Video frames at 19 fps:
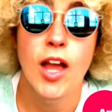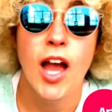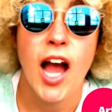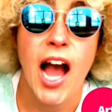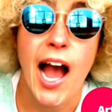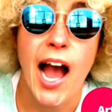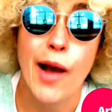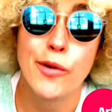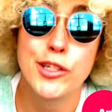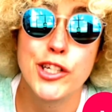I
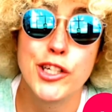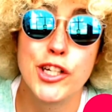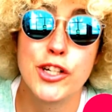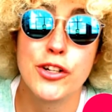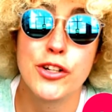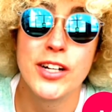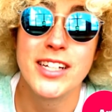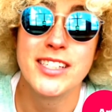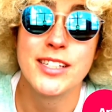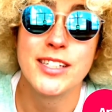want you to
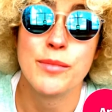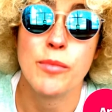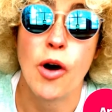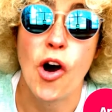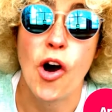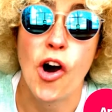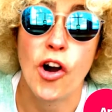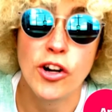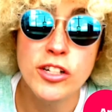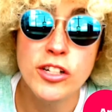create some
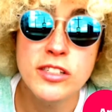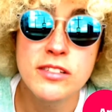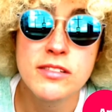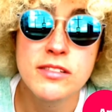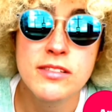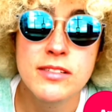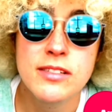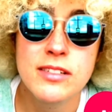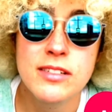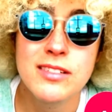art
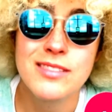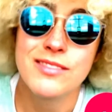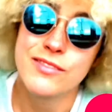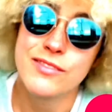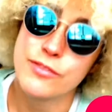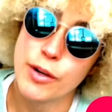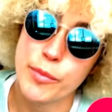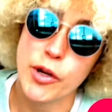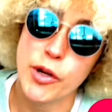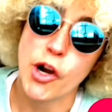from
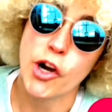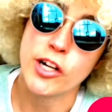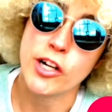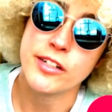your heart.